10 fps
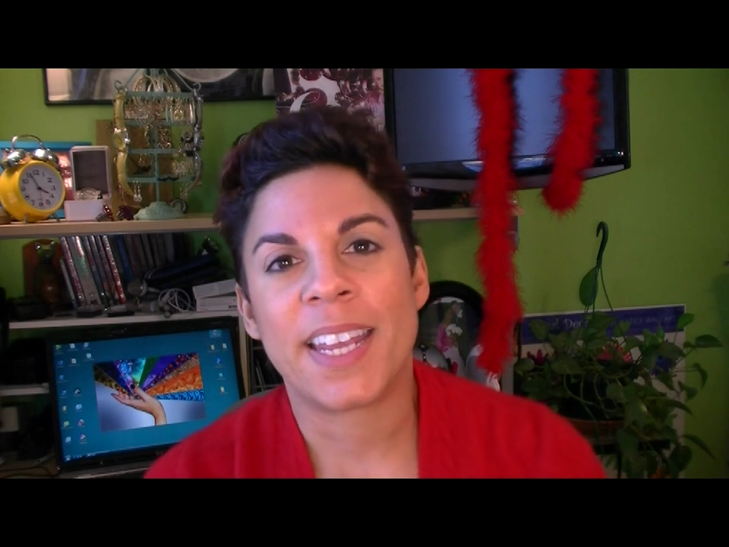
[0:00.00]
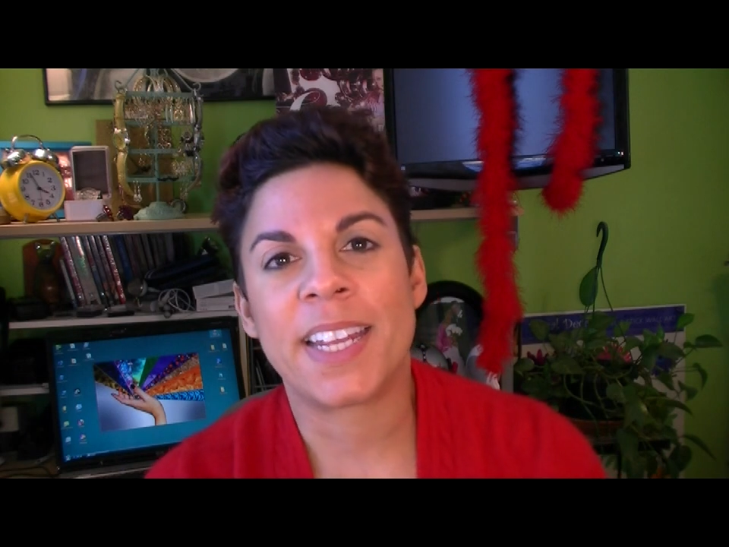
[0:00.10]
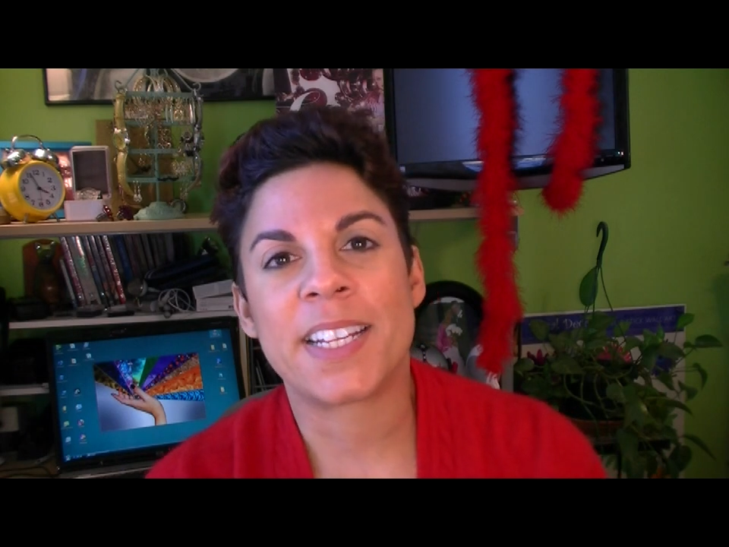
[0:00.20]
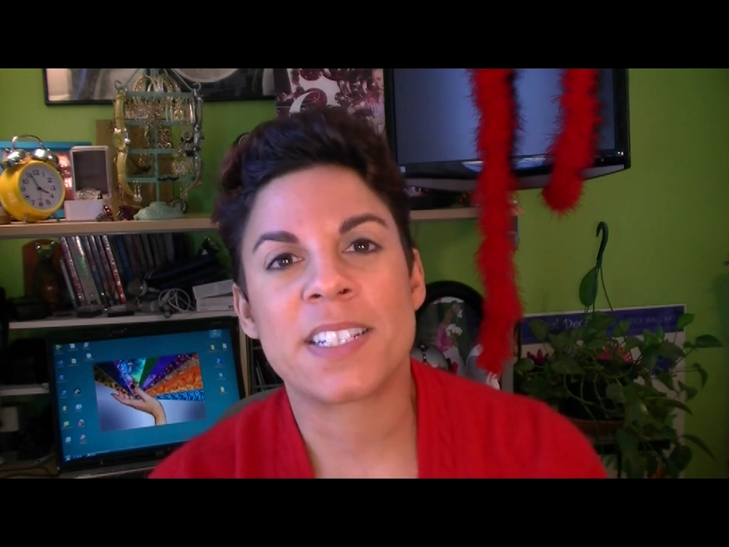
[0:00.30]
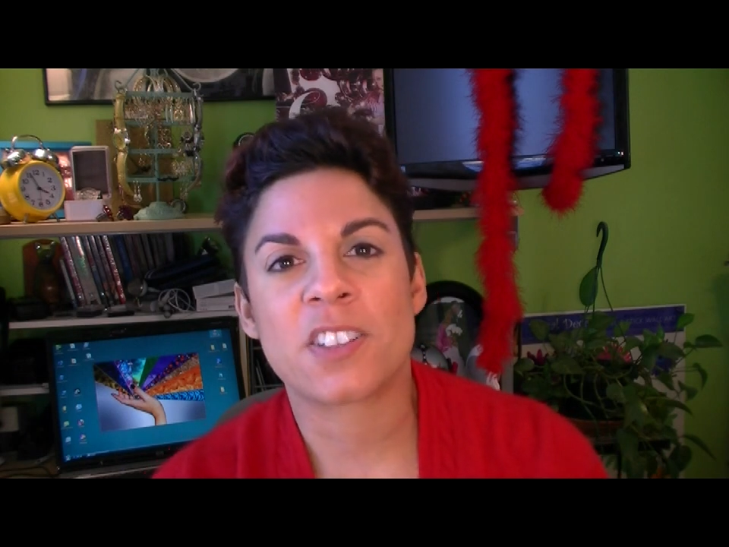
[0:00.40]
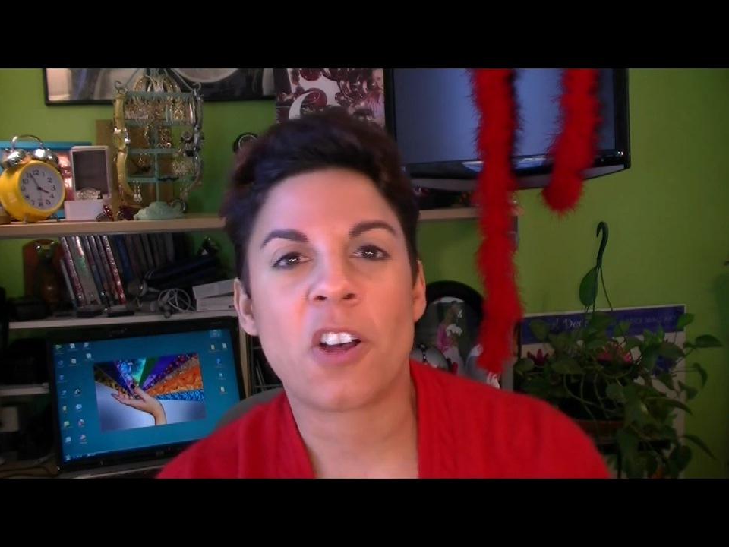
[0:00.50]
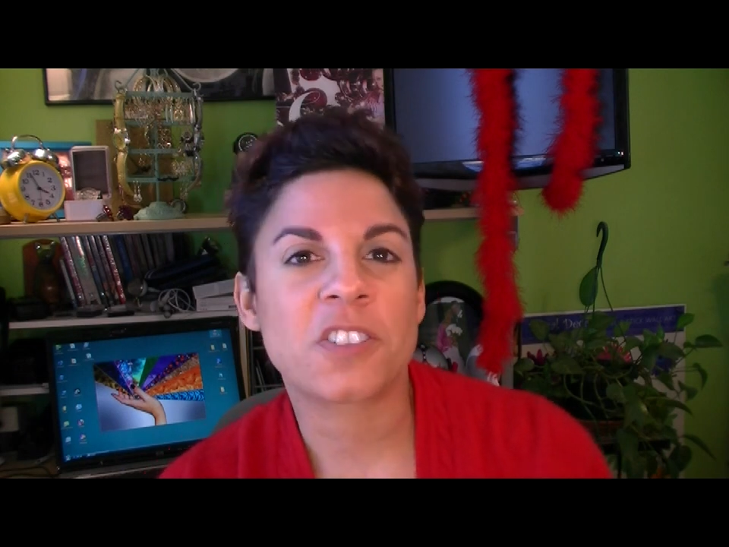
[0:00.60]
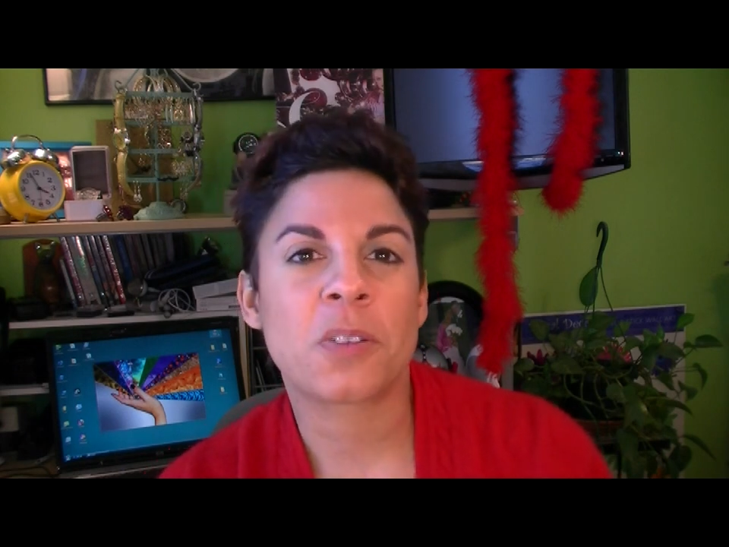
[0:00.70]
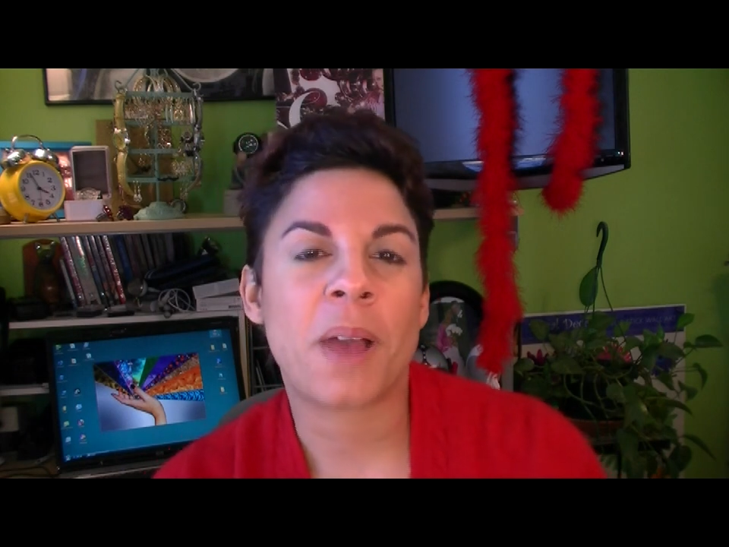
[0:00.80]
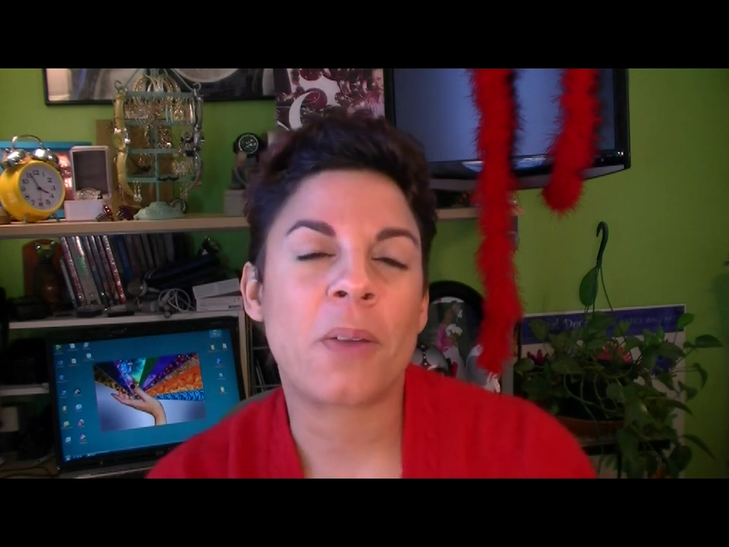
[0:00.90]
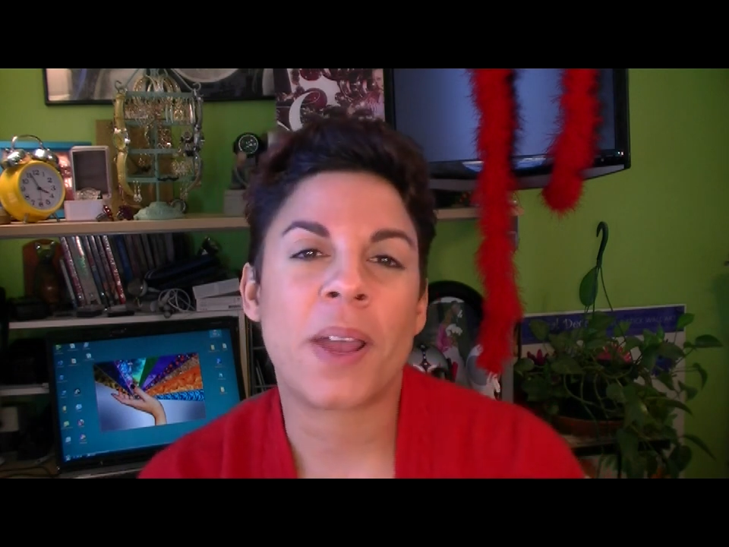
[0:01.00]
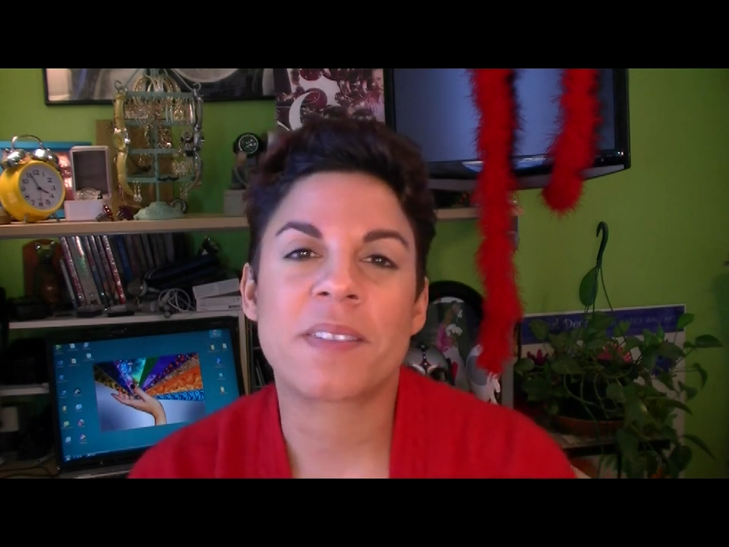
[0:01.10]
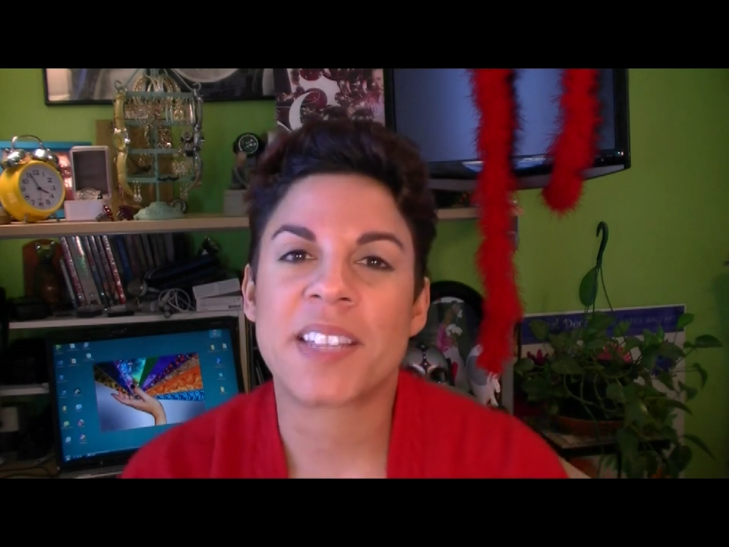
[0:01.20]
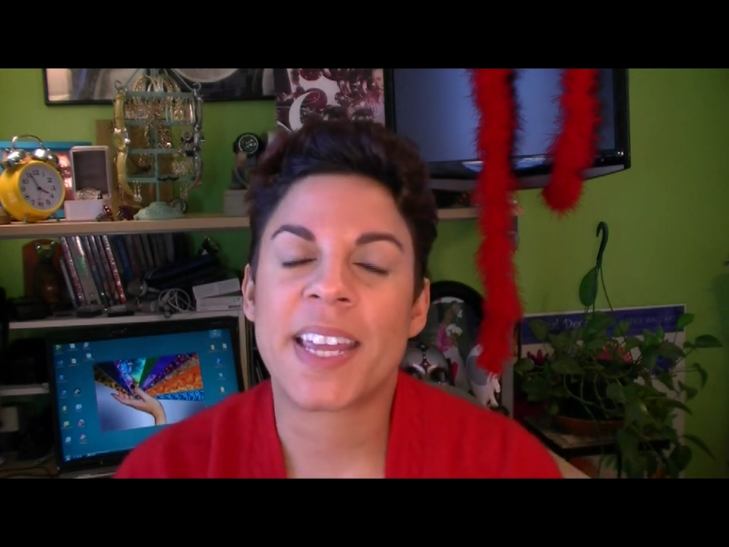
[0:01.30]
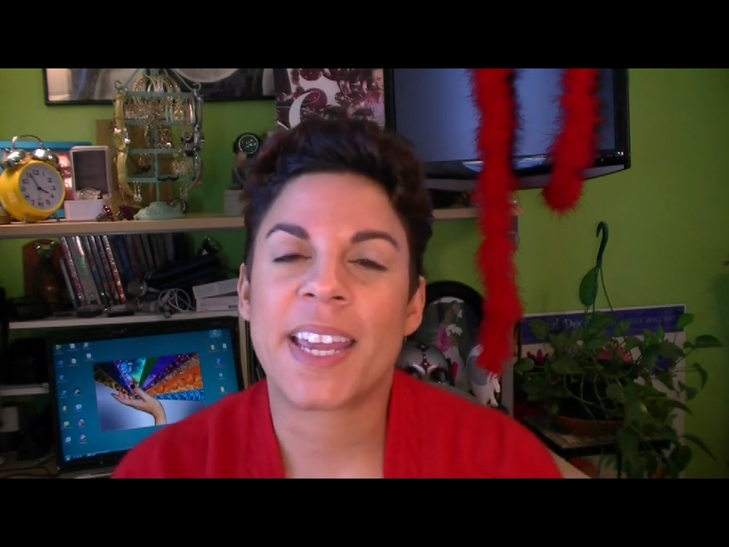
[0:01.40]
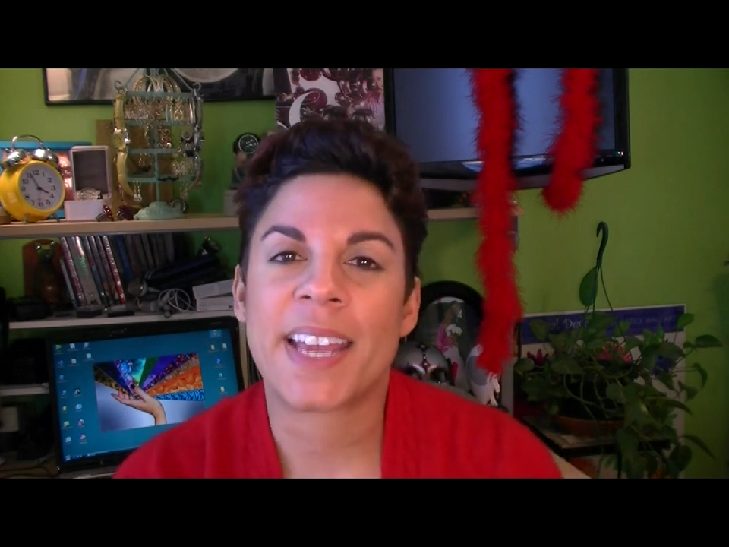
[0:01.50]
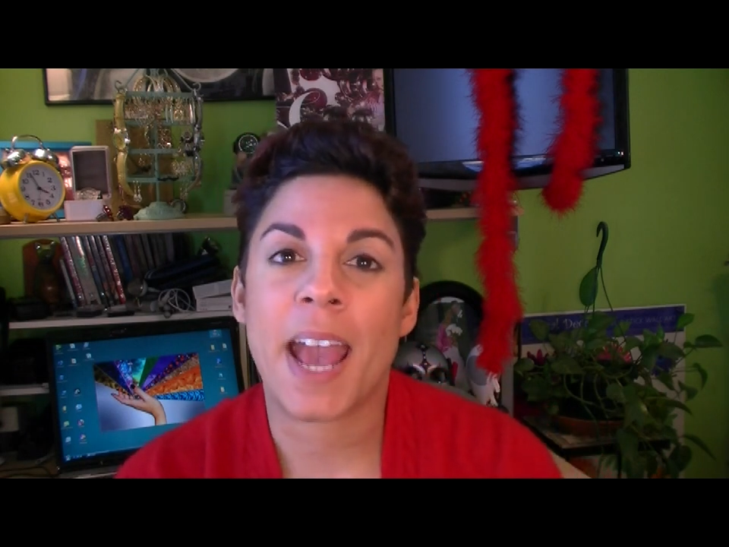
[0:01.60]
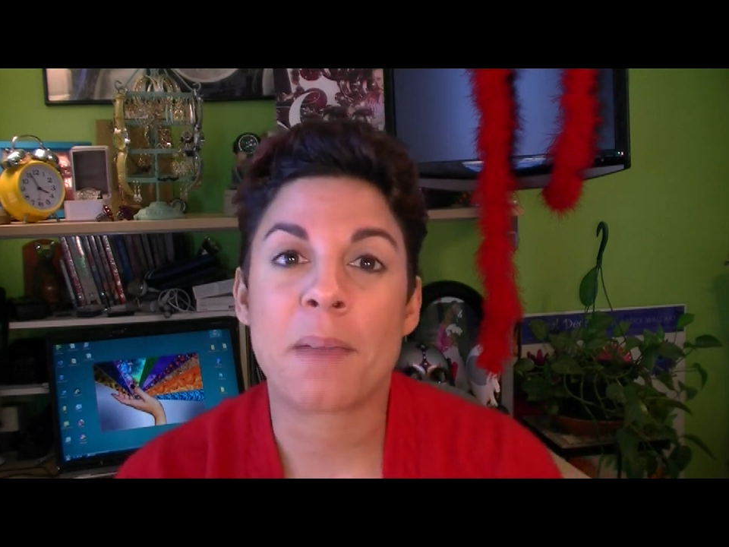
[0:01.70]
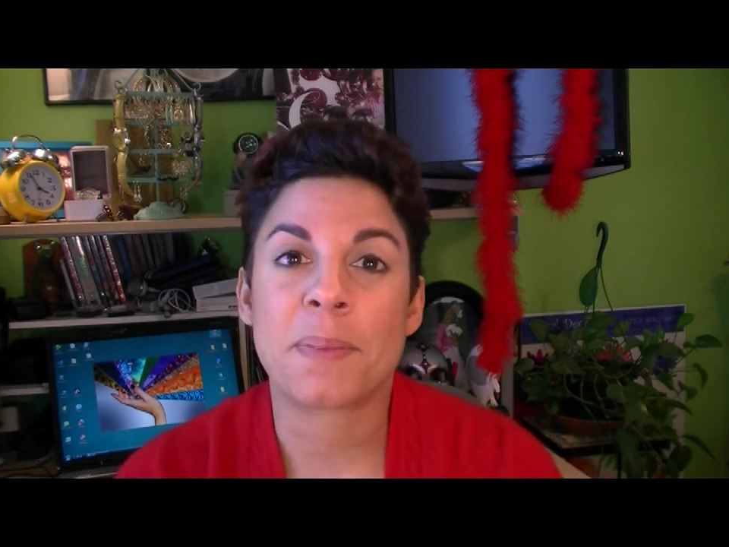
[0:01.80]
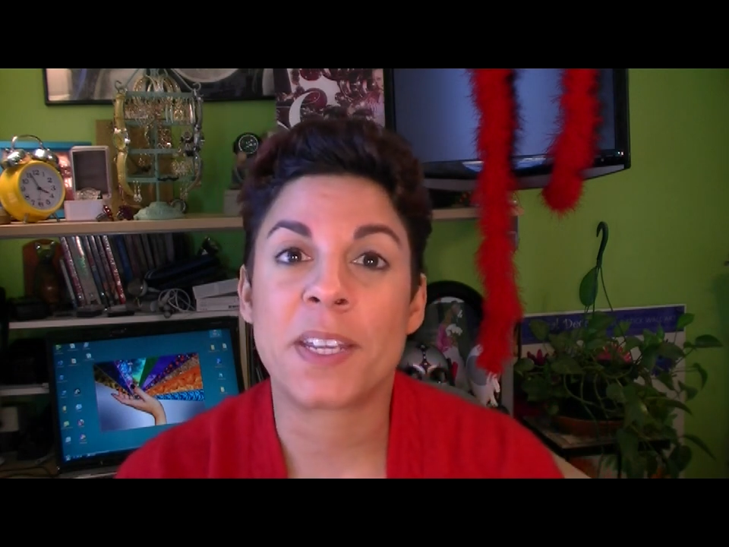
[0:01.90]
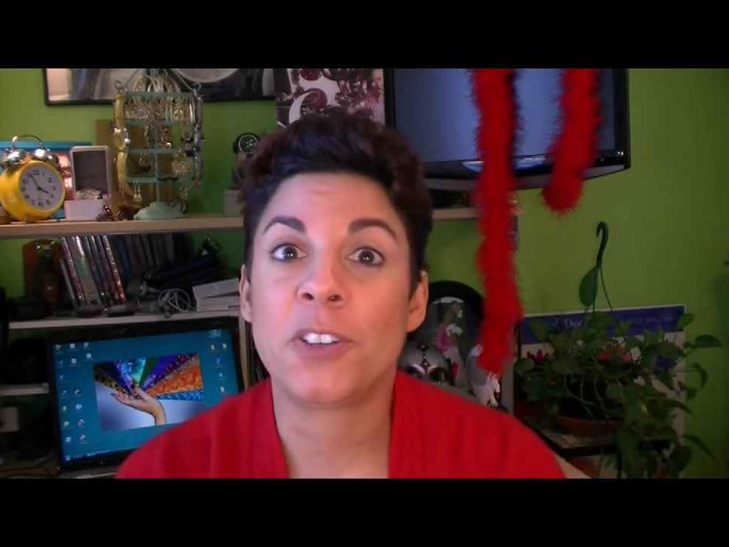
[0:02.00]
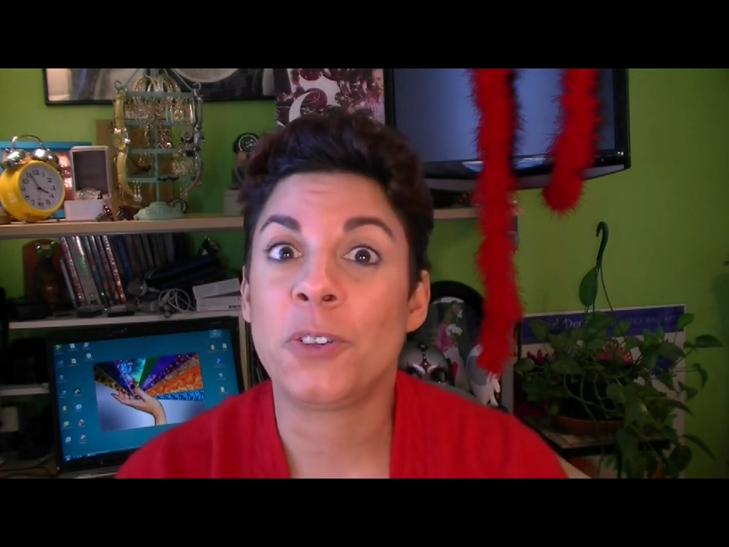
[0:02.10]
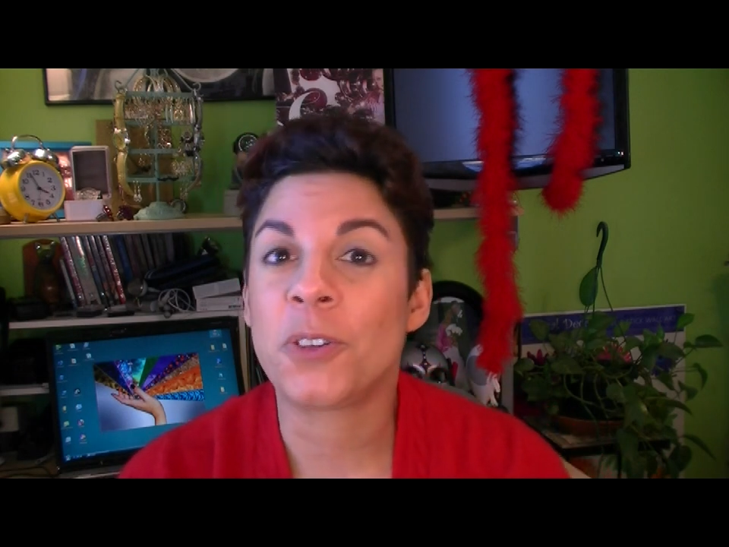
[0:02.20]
It is also my way of saying Happy New